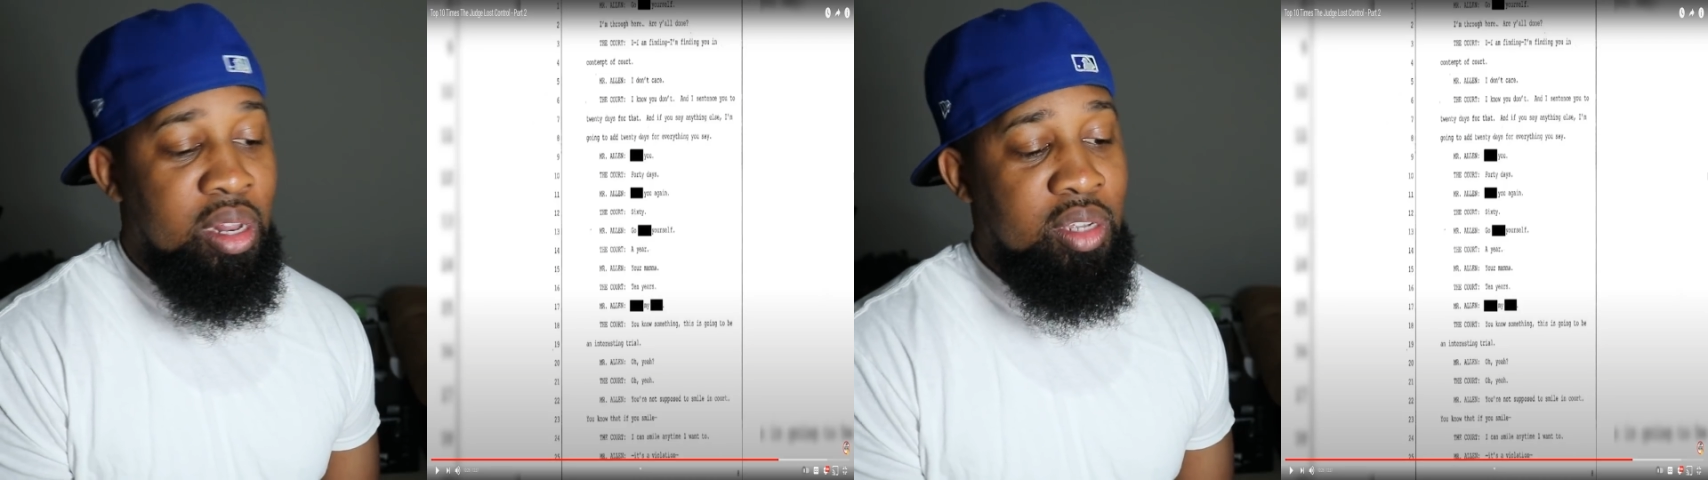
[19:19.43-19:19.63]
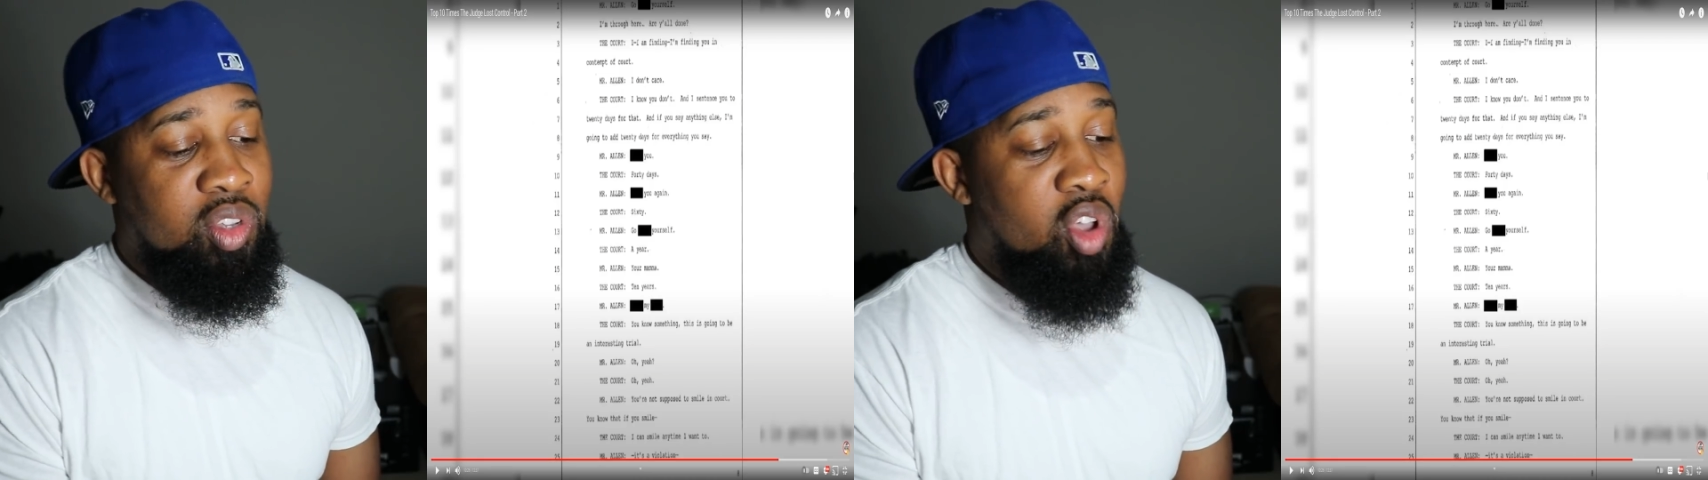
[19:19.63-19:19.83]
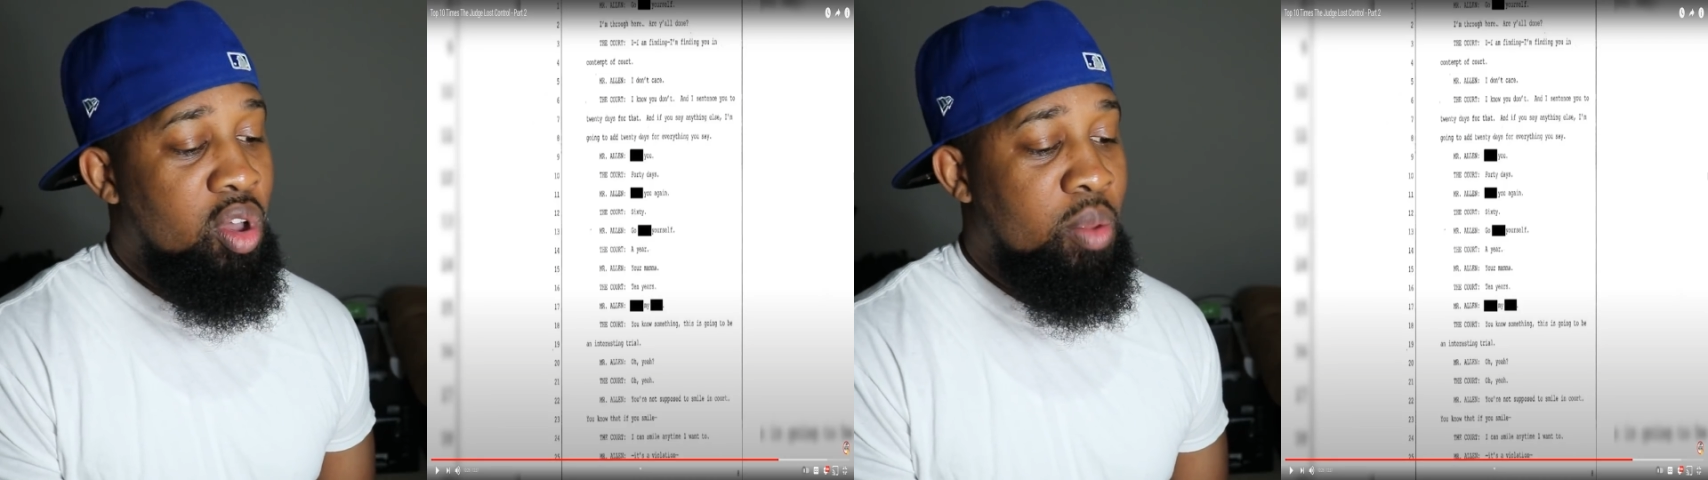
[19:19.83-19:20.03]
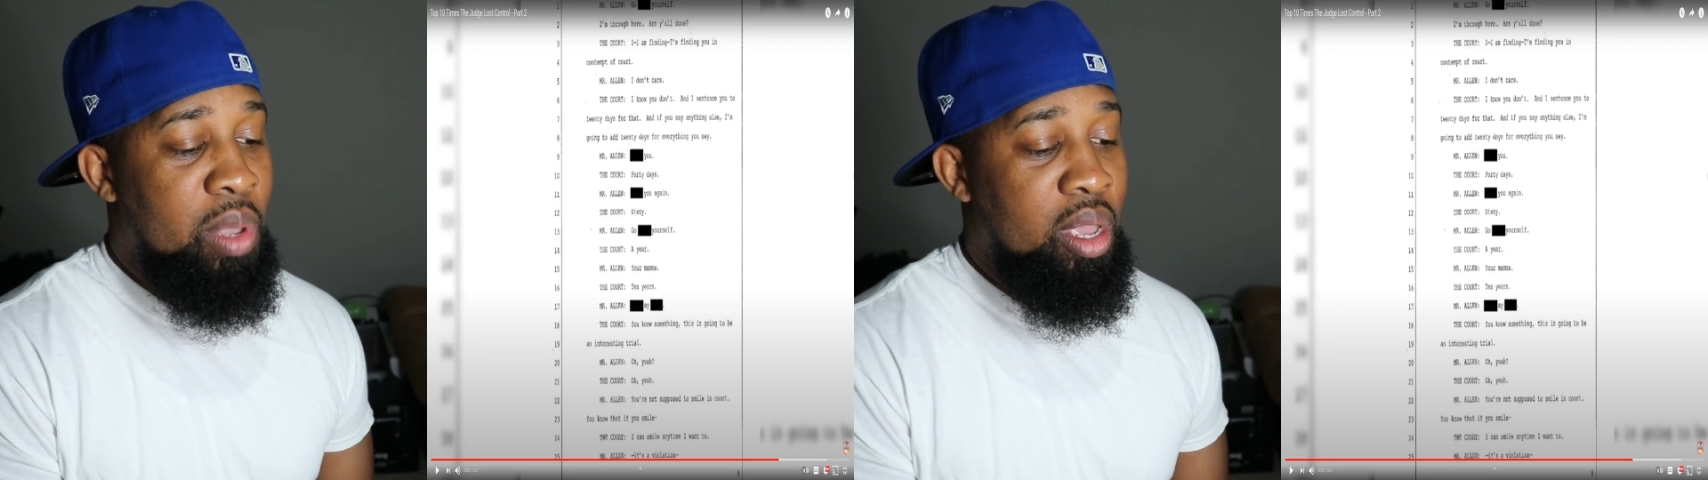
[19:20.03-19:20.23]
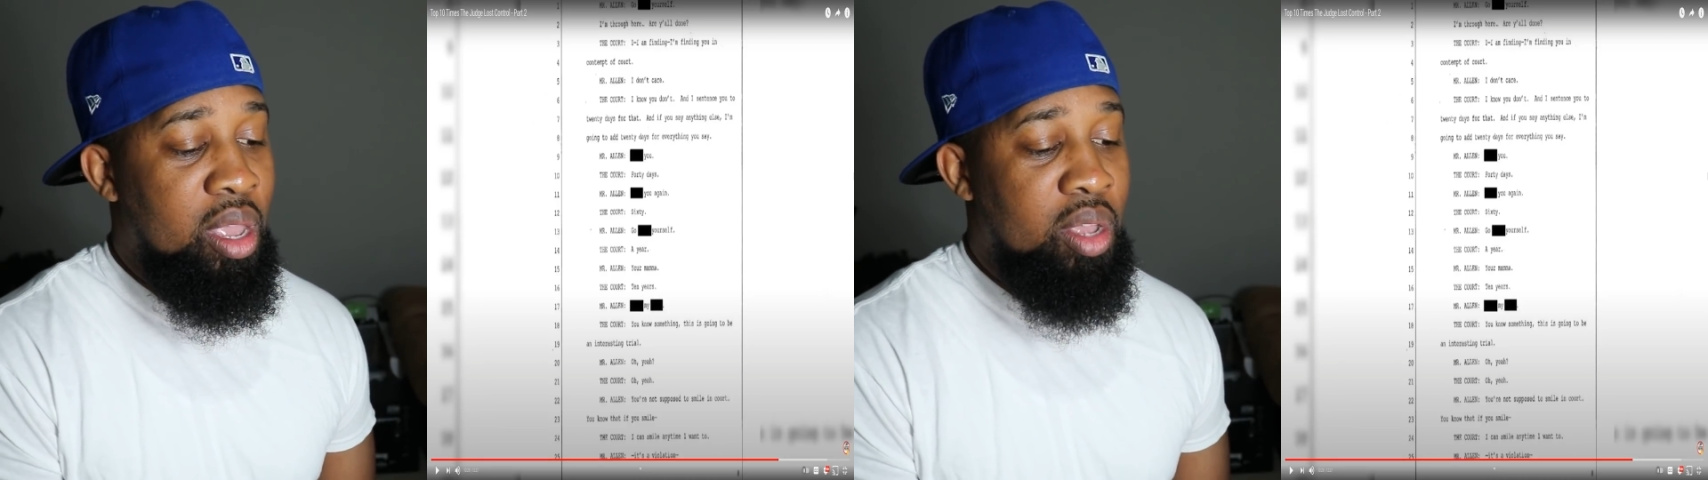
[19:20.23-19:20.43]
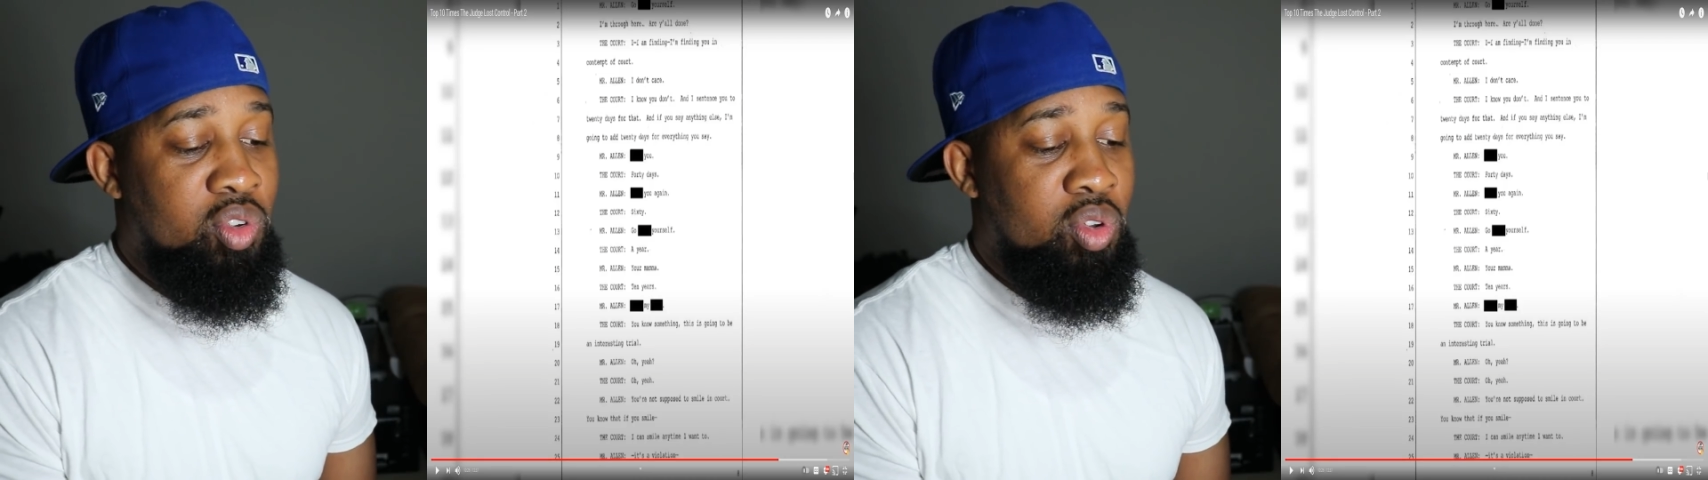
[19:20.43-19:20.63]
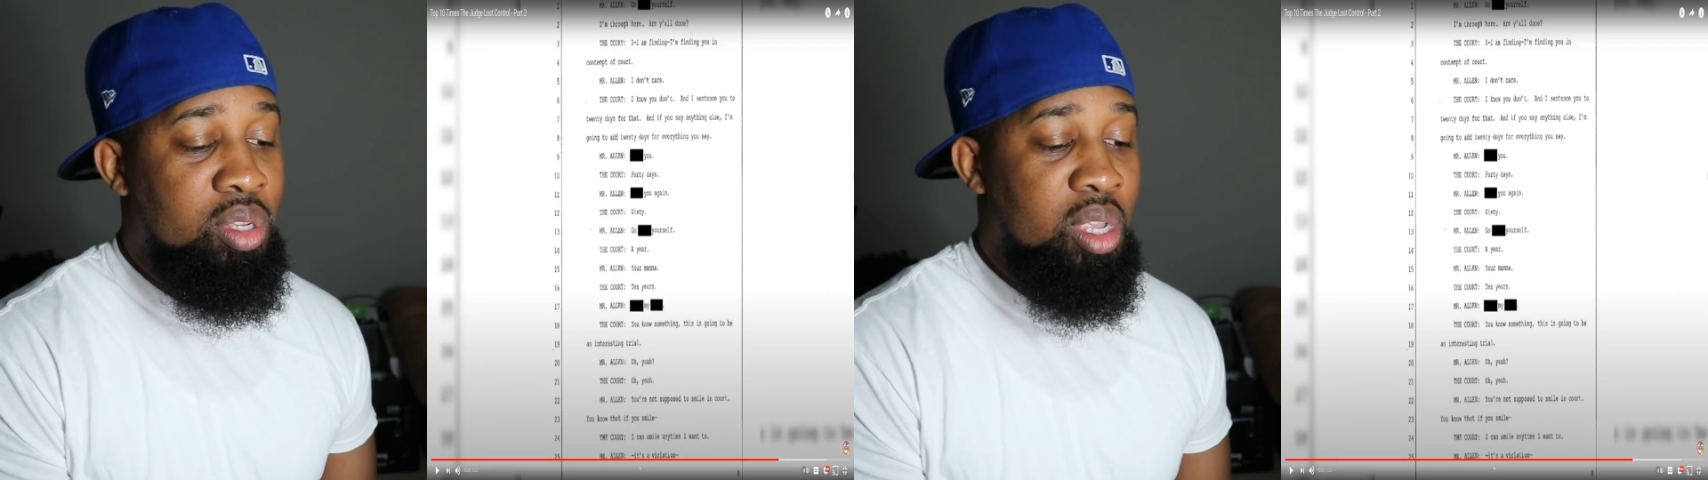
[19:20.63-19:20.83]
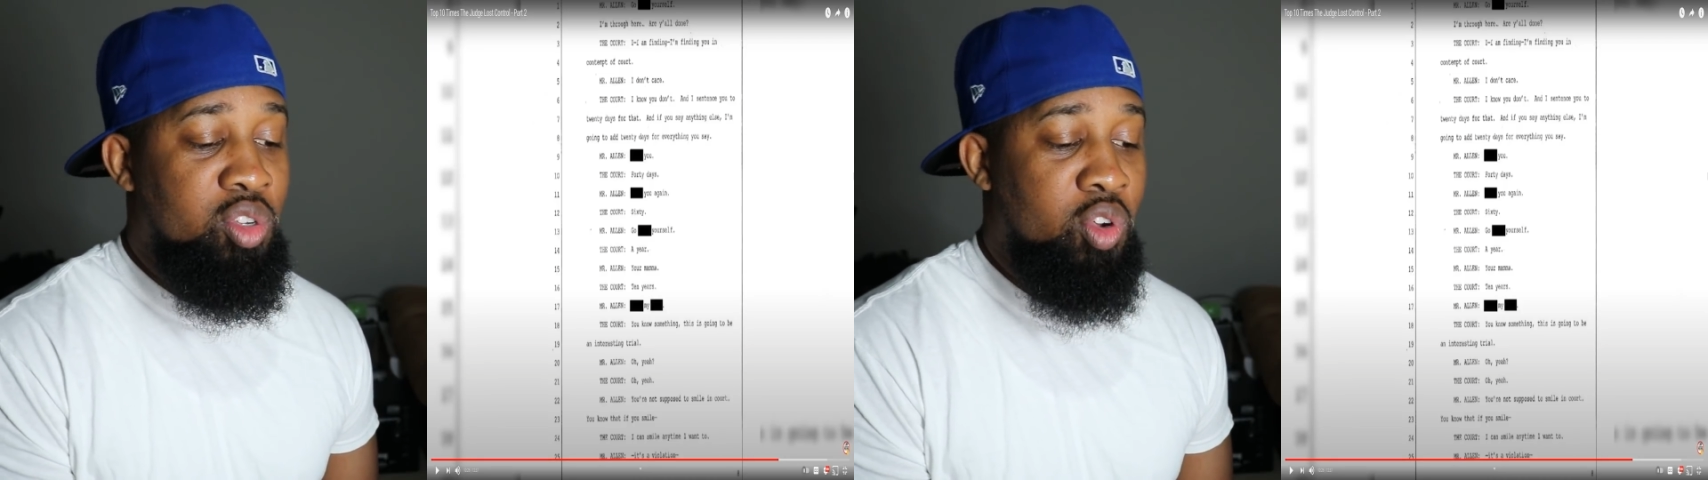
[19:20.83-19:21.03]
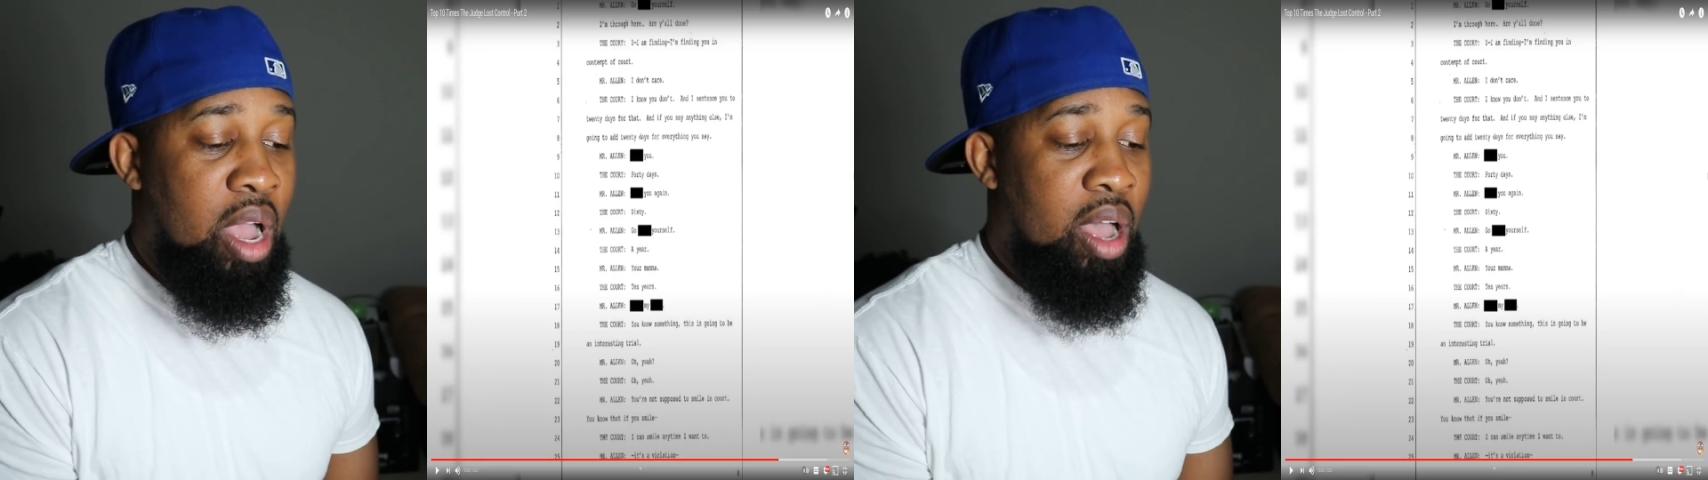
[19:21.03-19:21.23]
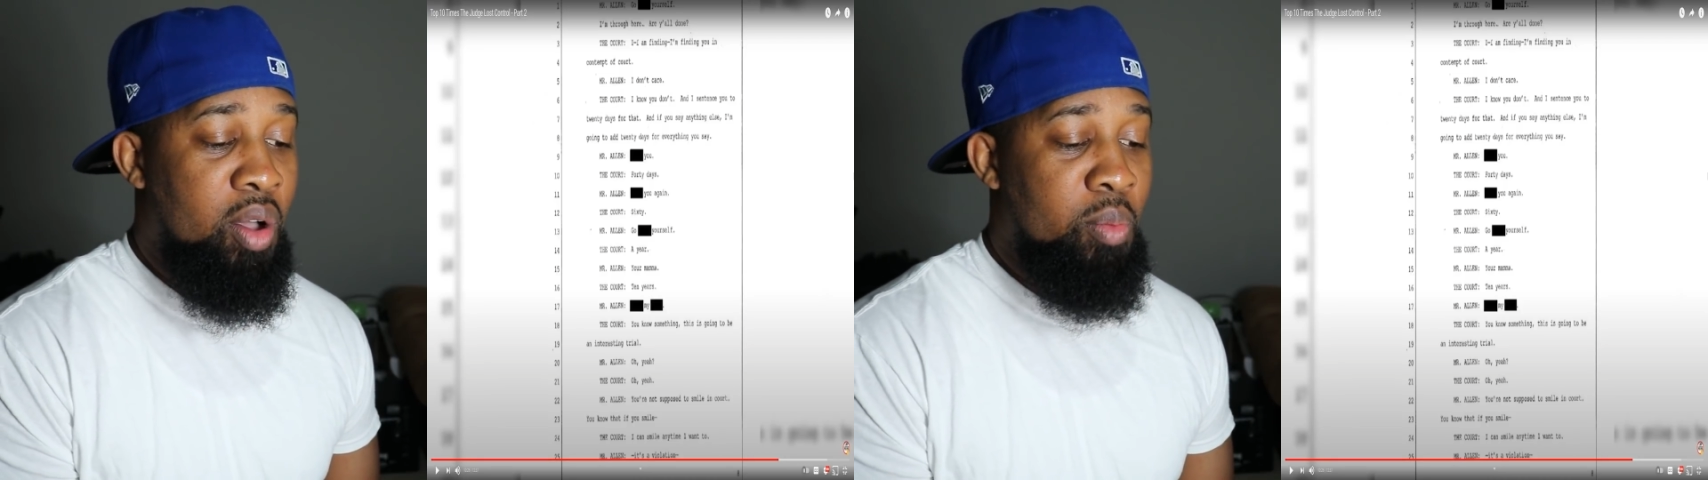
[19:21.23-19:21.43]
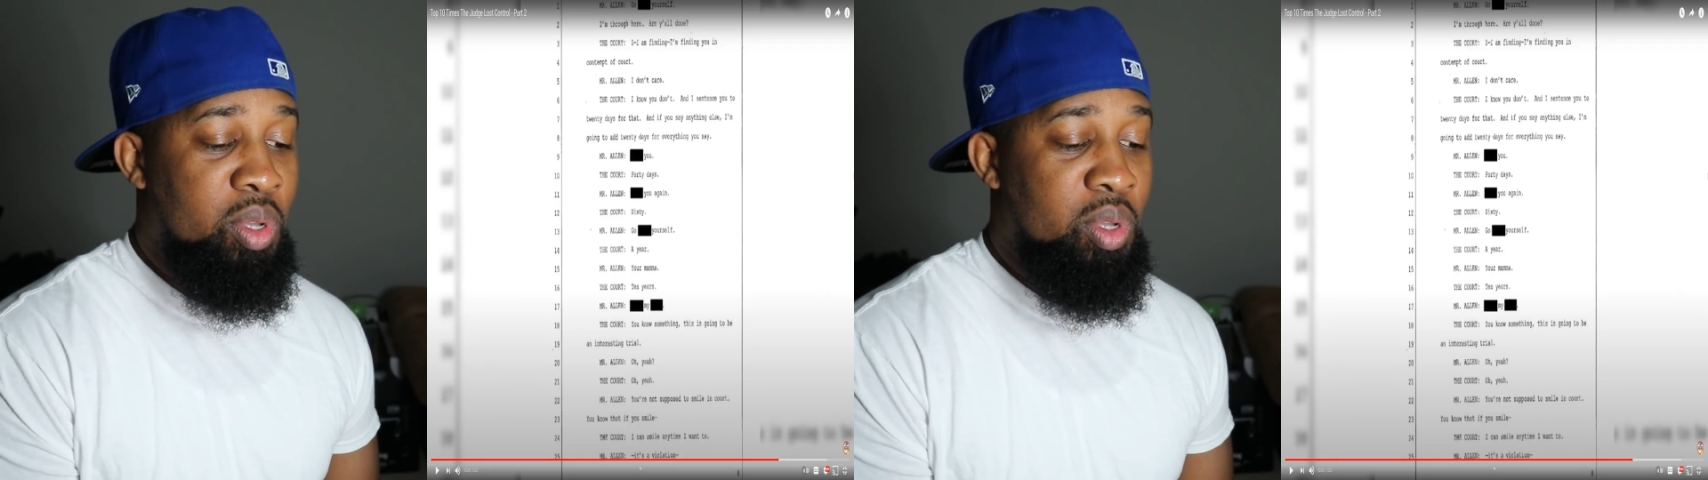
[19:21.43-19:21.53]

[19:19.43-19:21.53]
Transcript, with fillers: this is going to be an interesting trial.